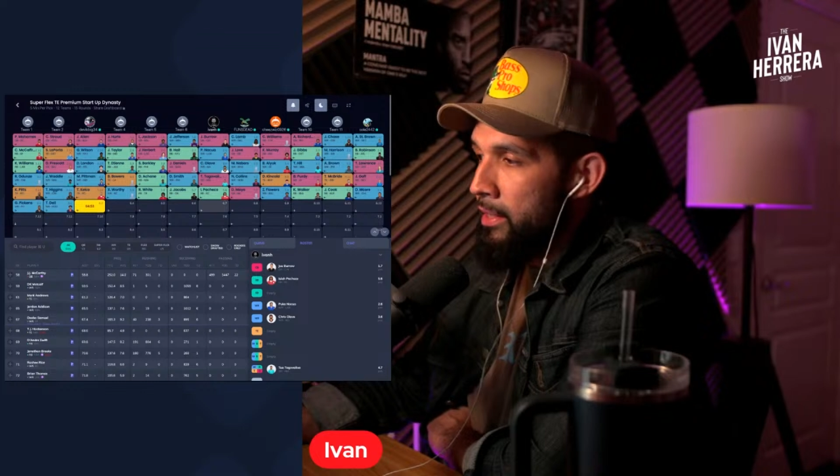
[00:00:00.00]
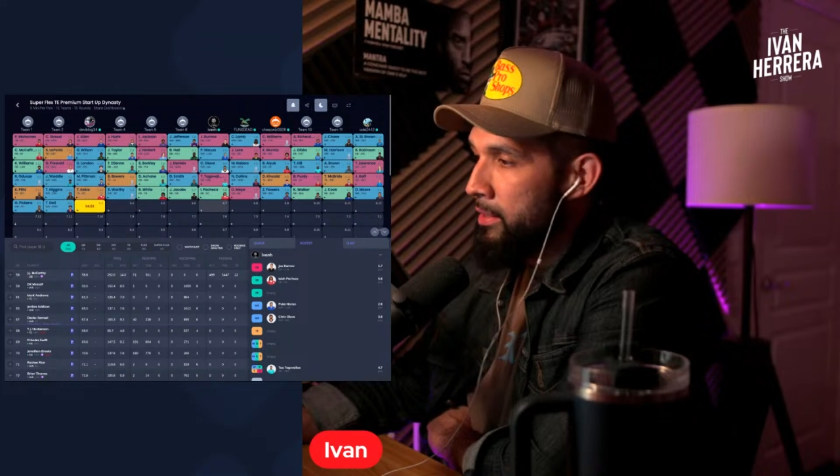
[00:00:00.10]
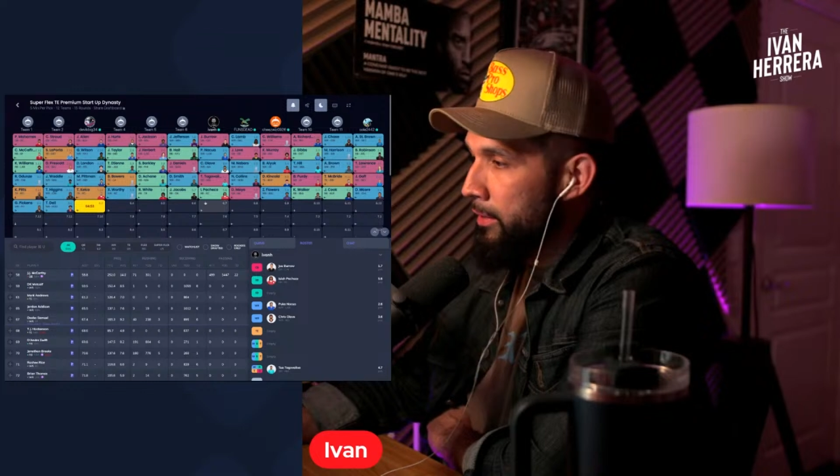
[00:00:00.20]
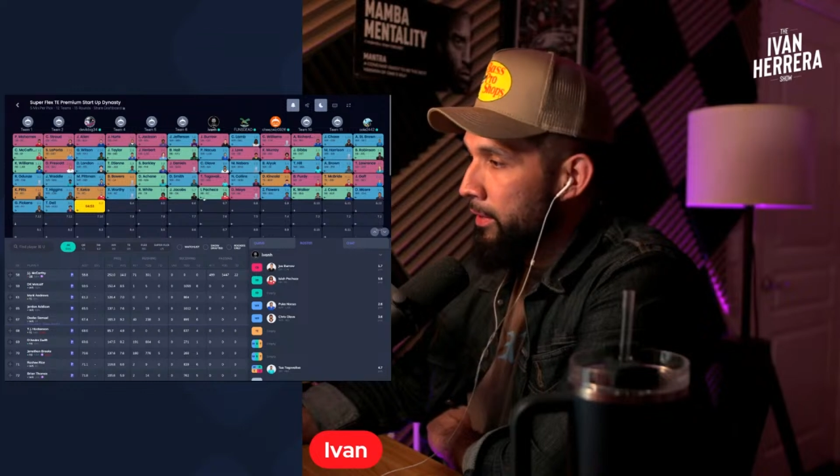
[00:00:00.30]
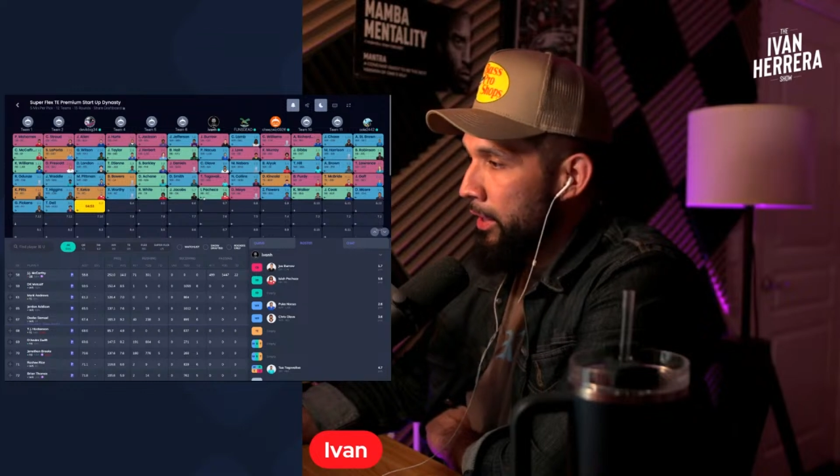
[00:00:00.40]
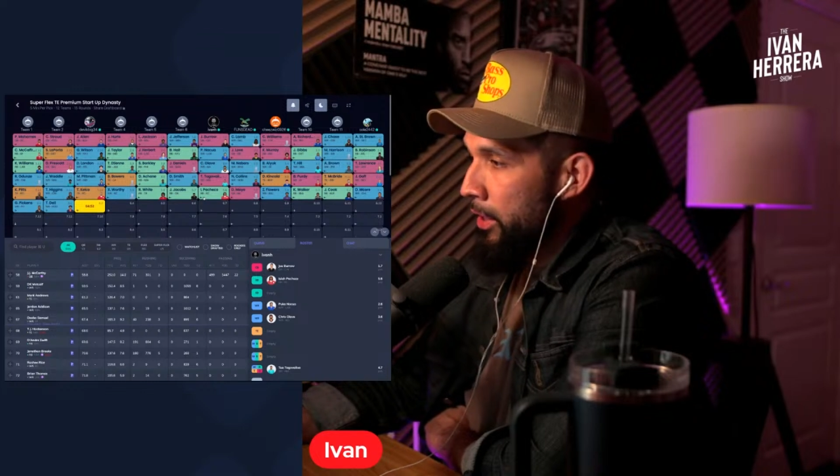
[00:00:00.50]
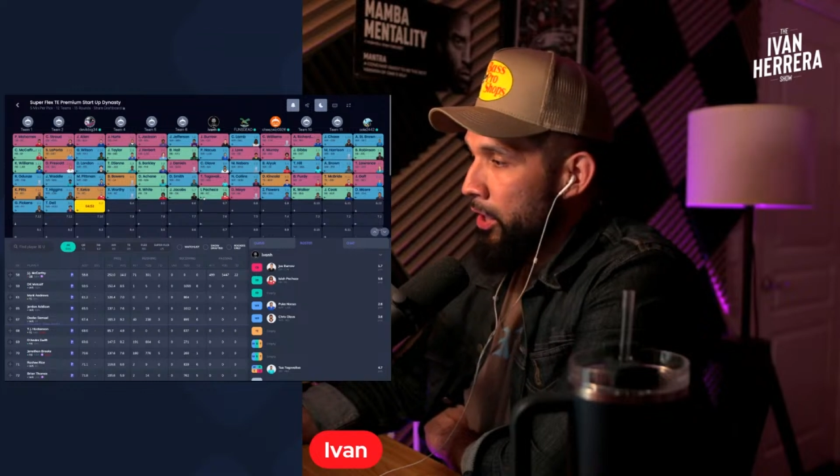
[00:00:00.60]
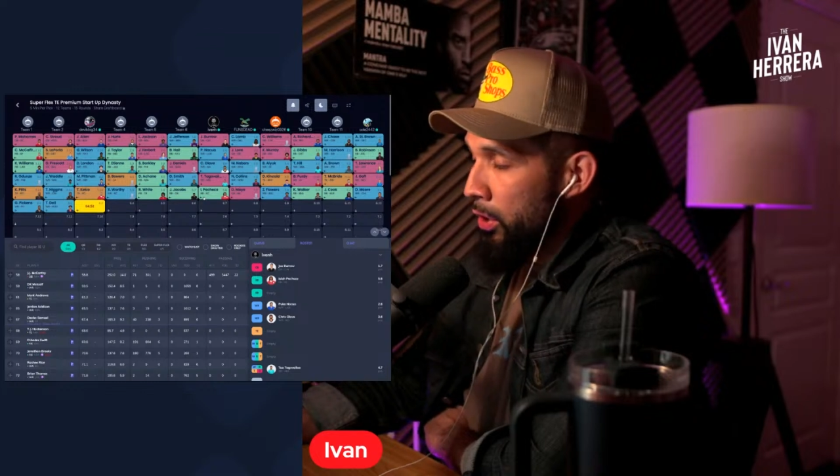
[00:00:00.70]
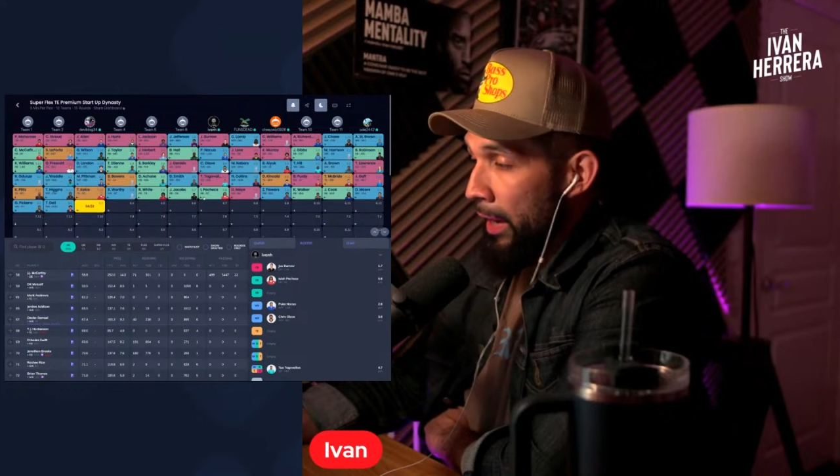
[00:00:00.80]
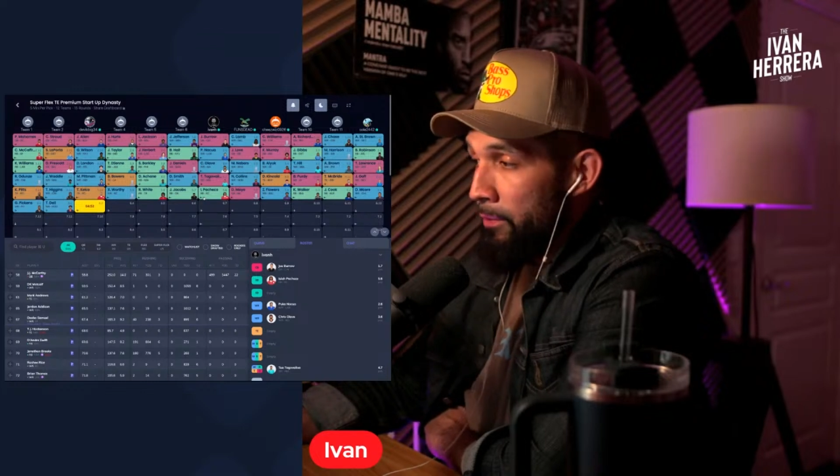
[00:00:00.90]
season.
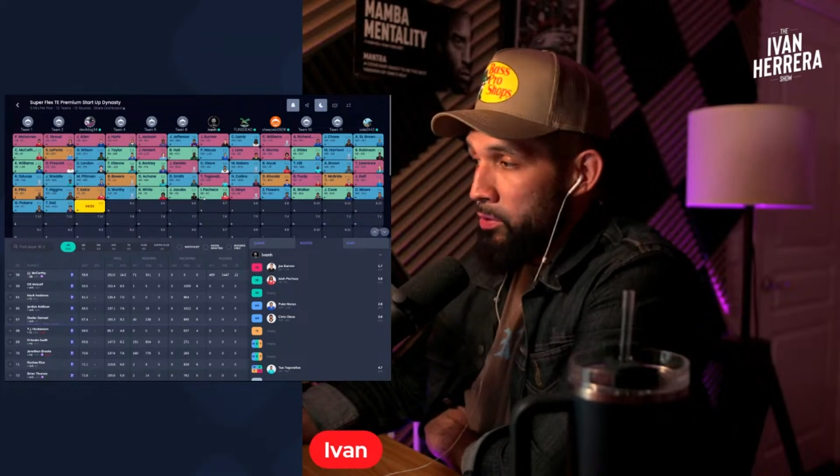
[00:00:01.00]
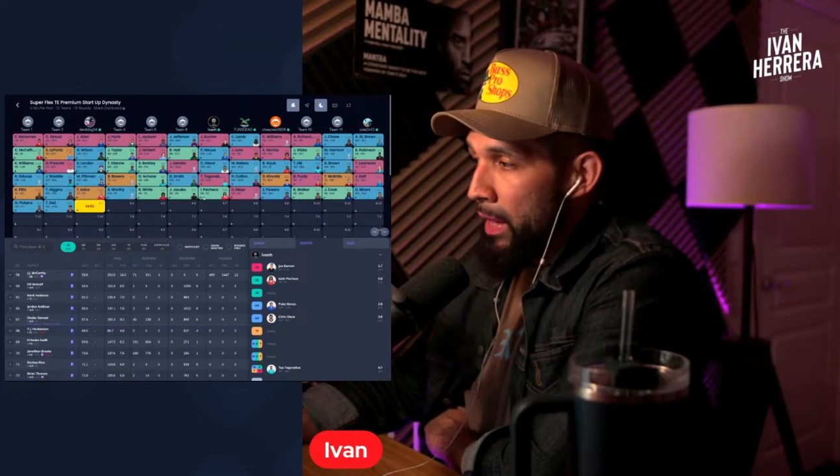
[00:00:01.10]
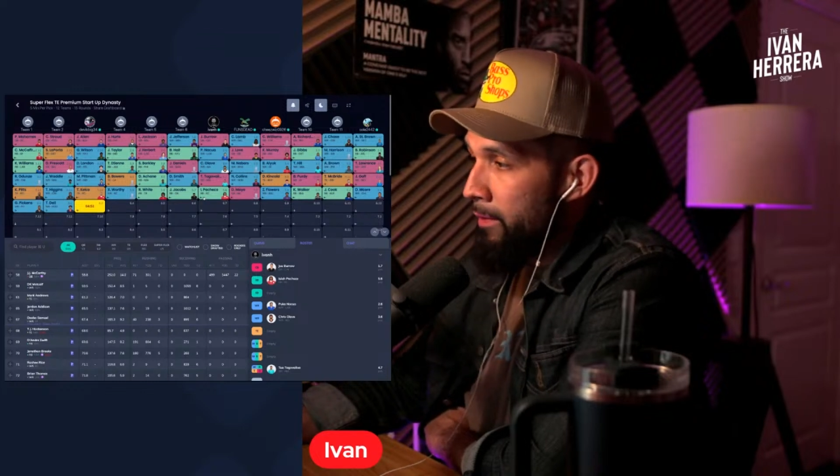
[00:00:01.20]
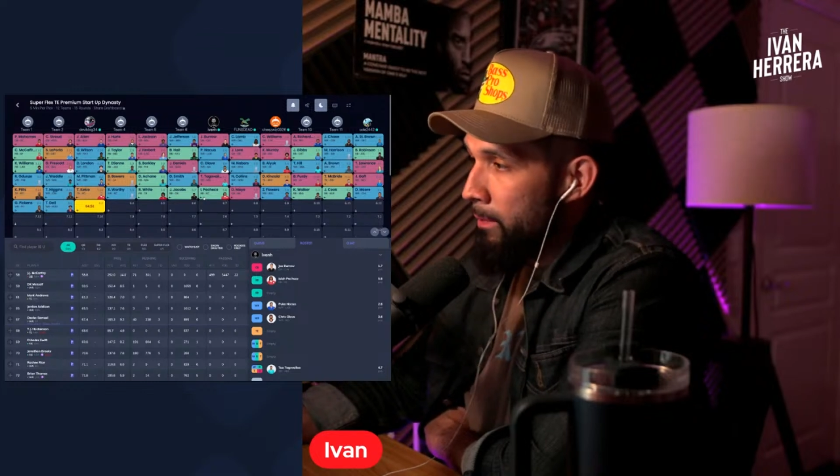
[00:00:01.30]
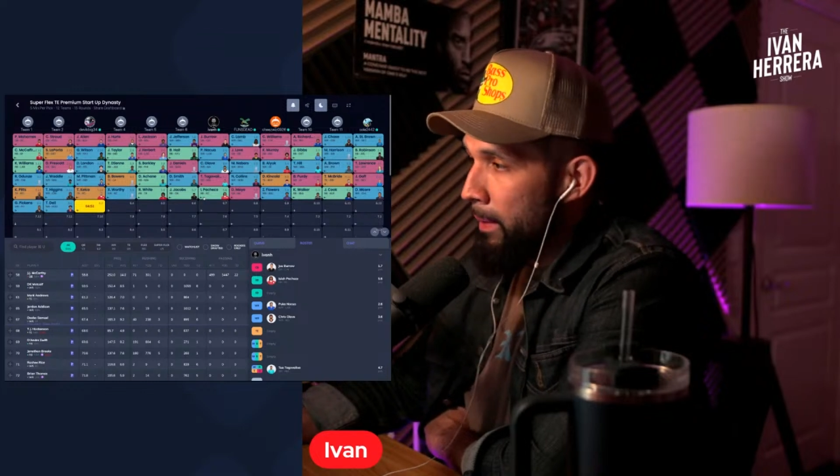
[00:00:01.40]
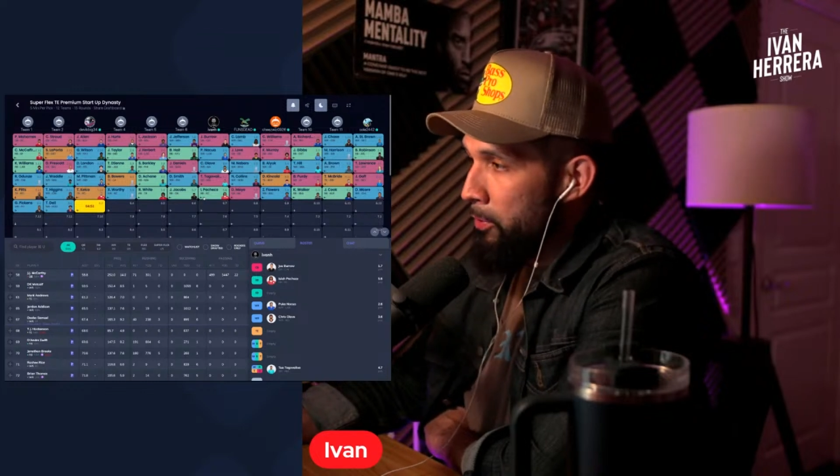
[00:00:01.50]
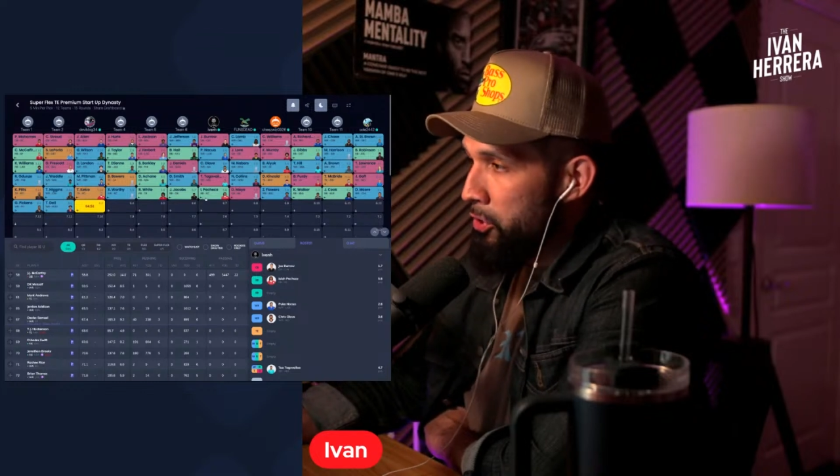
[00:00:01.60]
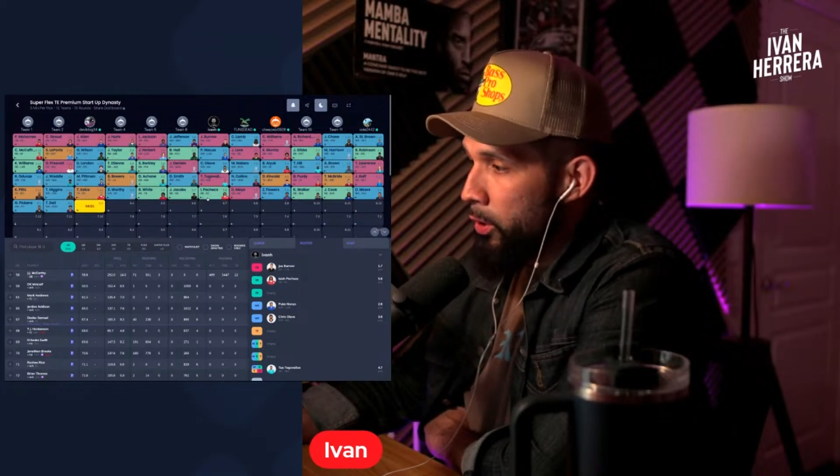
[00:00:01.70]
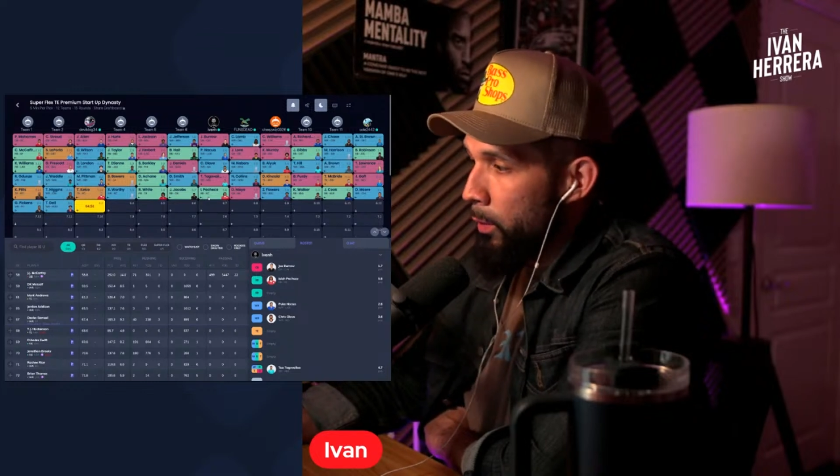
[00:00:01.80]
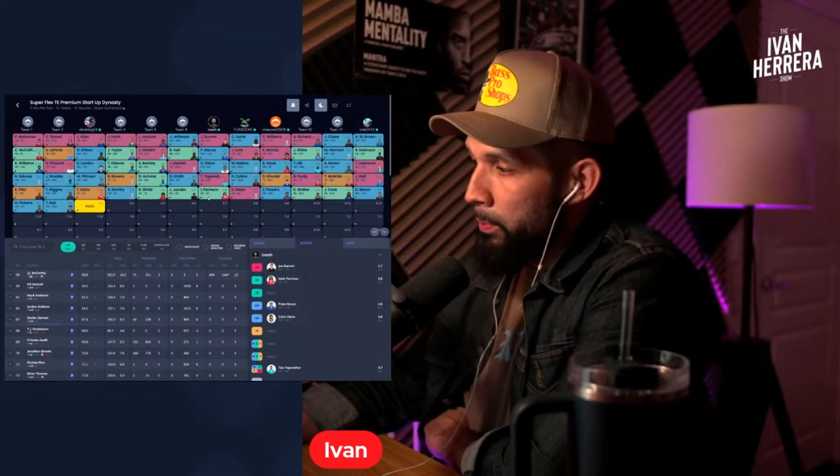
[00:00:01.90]
Okay, so after my
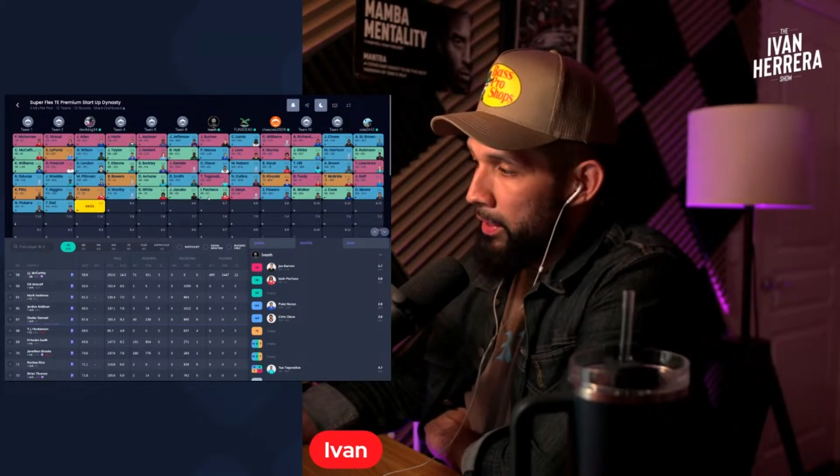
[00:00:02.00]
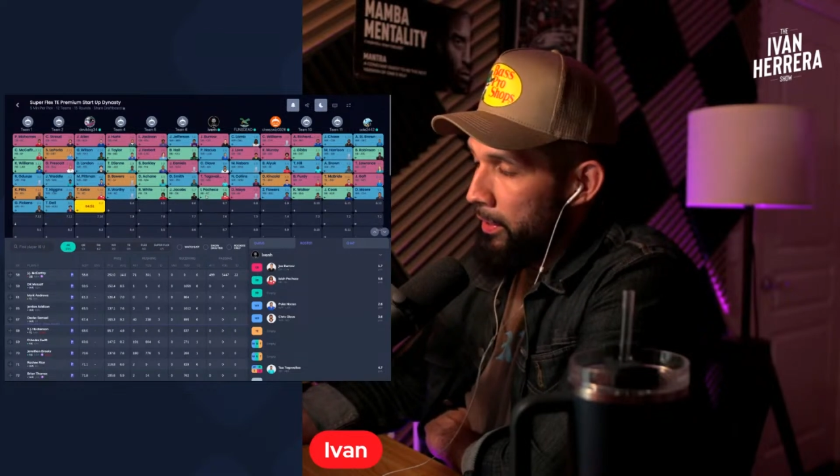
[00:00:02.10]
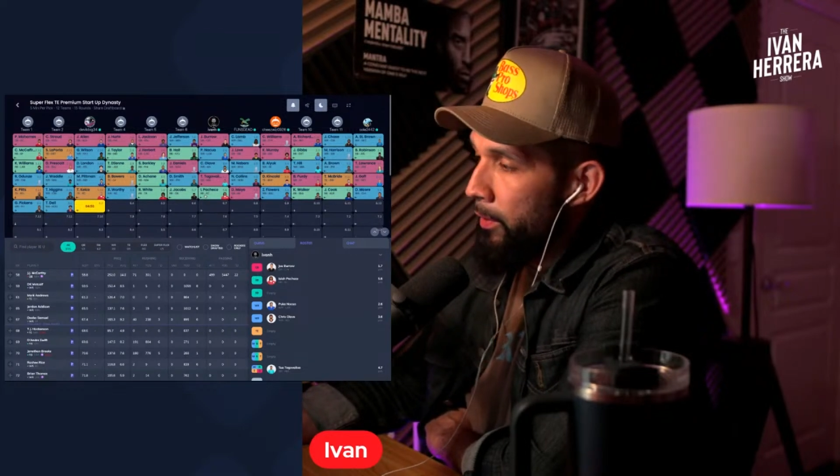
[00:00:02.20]
Pacheco pick,